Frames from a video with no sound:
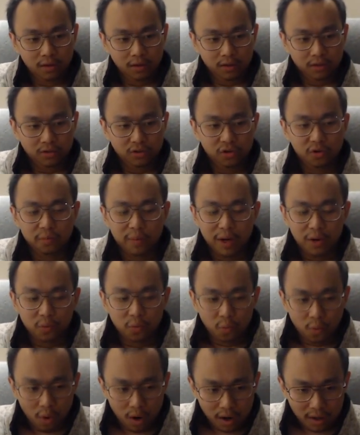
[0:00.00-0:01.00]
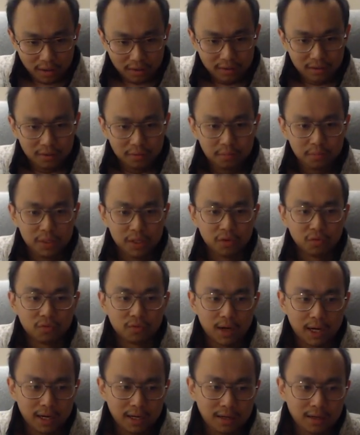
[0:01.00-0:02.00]
So you might want to be
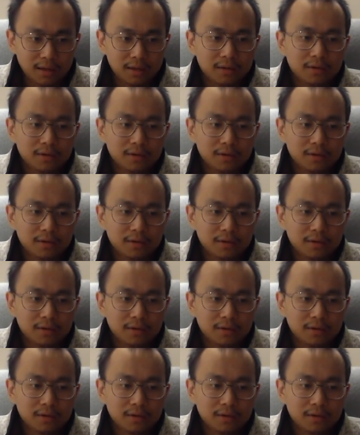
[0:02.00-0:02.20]
right,